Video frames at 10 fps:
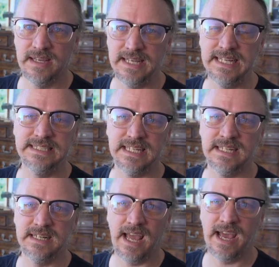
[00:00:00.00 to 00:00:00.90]
ease
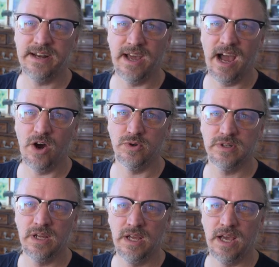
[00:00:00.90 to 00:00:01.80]
in and out.
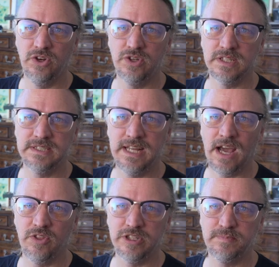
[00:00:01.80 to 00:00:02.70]
And you can see
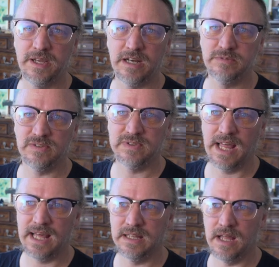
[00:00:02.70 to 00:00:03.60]
how this becomes a
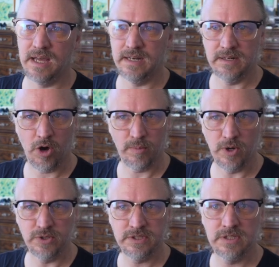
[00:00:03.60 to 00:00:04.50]
flat line
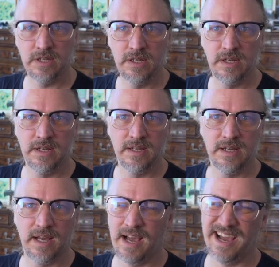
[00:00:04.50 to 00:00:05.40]
almost.
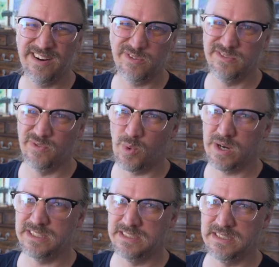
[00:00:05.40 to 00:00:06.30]
I don't
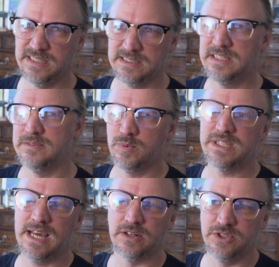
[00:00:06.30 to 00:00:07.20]
want to, because what
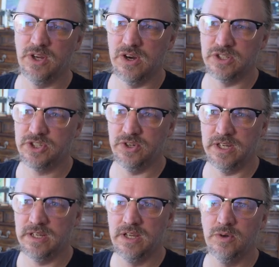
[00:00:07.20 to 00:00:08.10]
that will do here, I'll show you.
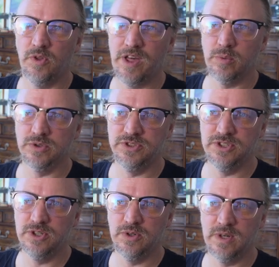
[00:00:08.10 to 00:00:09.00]
What that will
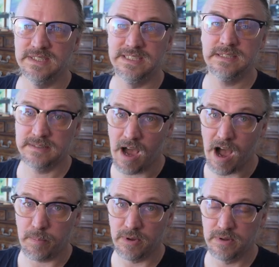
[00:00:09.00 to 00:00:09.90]
do is
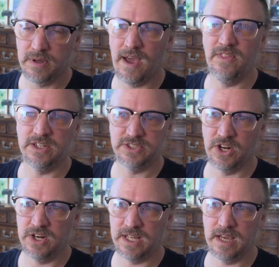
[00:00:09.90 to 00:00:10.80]
stop and then
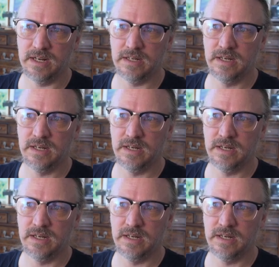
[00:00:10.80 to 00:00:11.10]
start again,